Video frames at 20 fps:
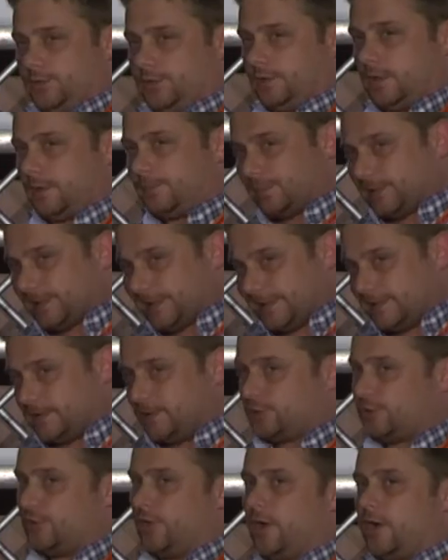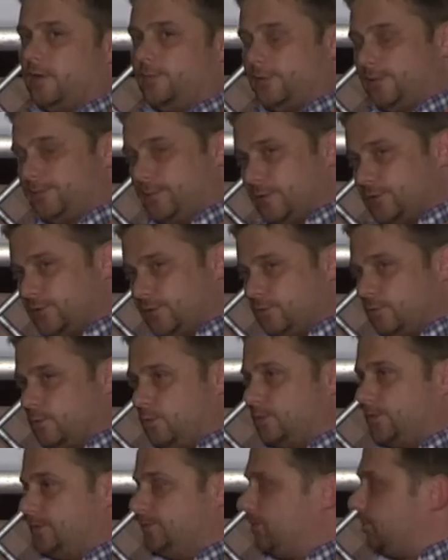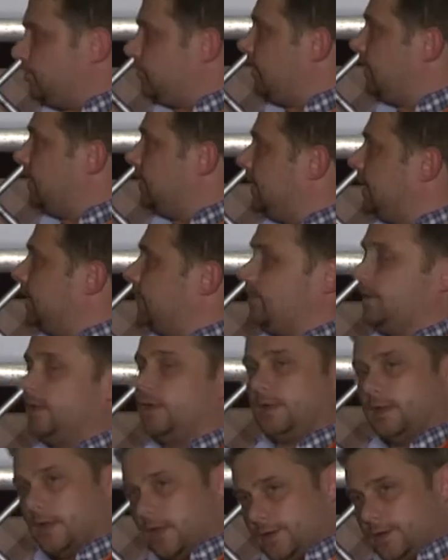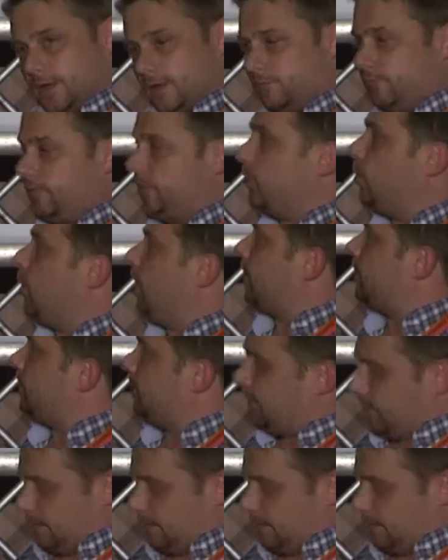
completely dried, but most of the water was drained out and then re-wetted,